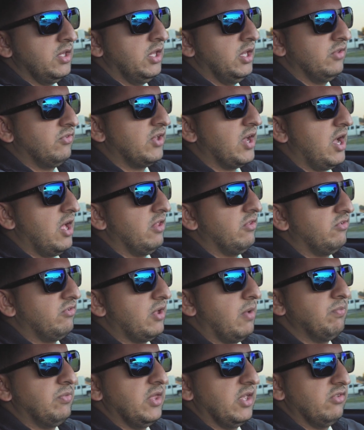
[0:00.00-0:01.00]
it's got
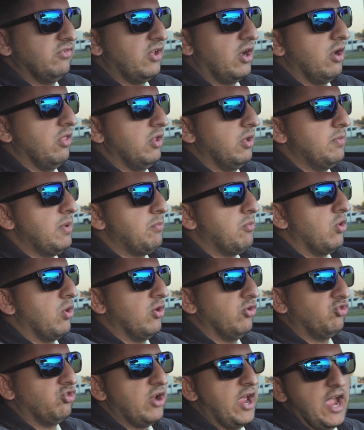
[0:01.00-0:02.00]
some things that are a little bit
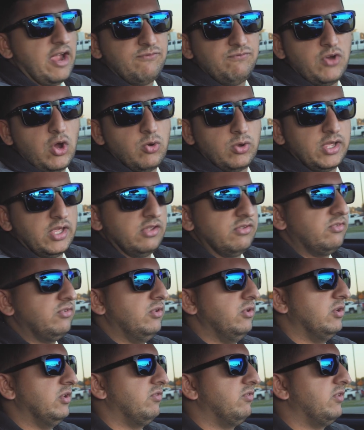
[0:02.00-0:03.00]
more track focused,
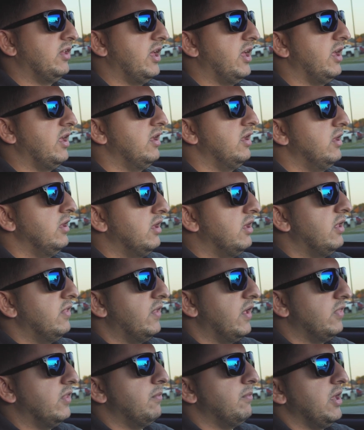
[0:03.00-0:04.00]
you could say,
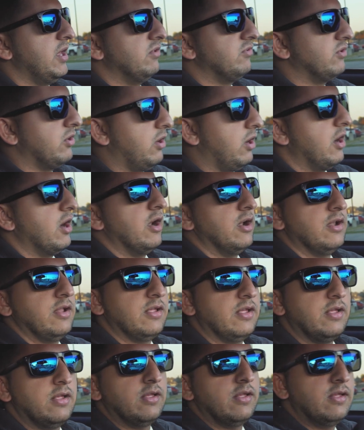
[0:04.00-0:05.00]
than the base car.
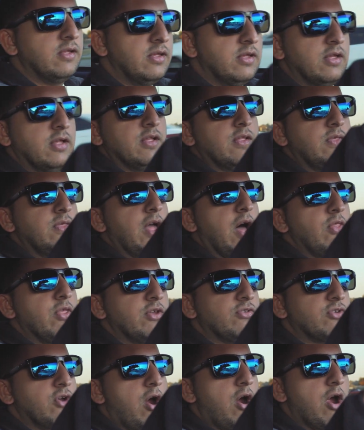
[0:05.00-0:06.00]
Now,
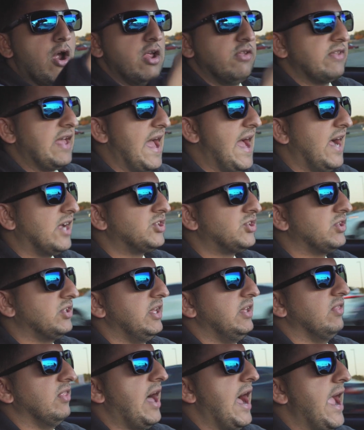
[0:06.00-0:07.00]
this car is
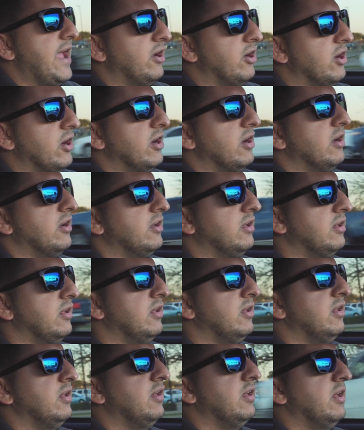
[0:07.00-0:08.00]
actually lighter
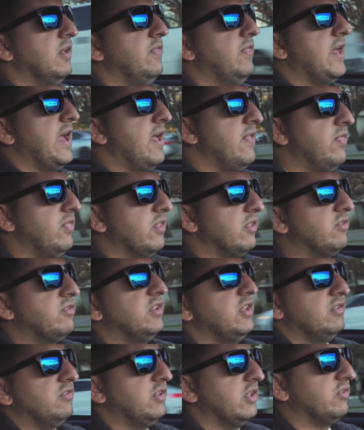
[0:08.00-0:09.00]
than the
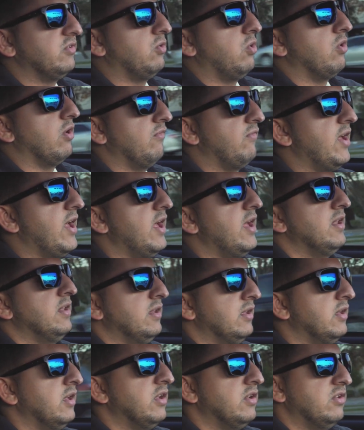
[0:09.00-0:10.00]
C6 Corvette,
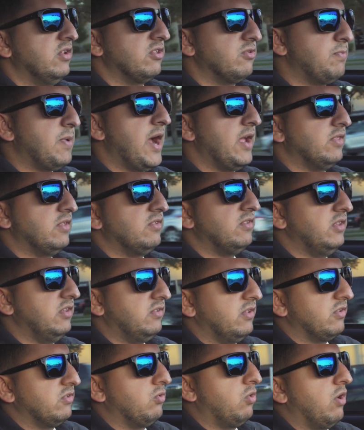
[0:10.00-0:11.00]
despite the
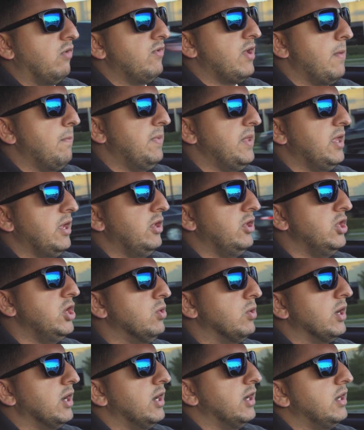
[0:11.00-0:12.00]
C6 Corvette being
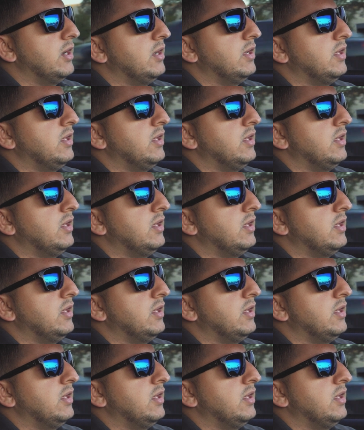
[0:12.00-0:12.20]
newer.